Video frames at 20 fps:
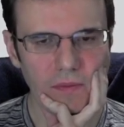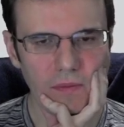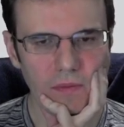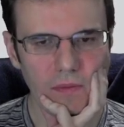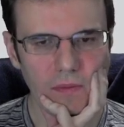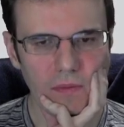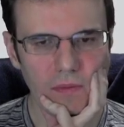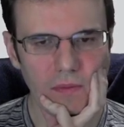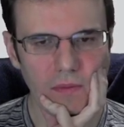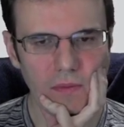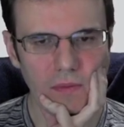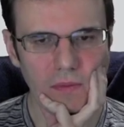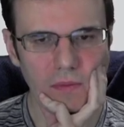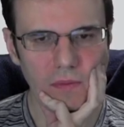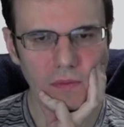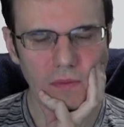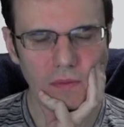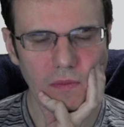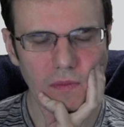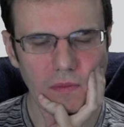
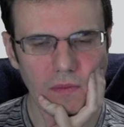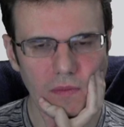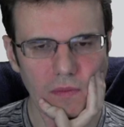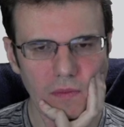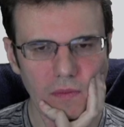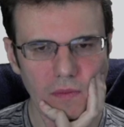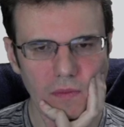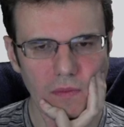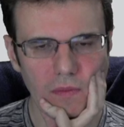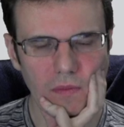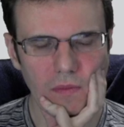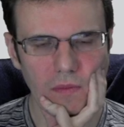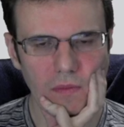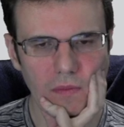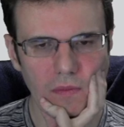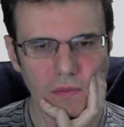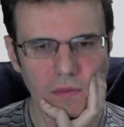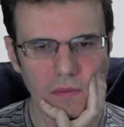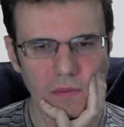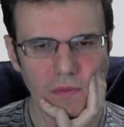
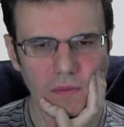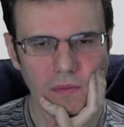Nothing is said.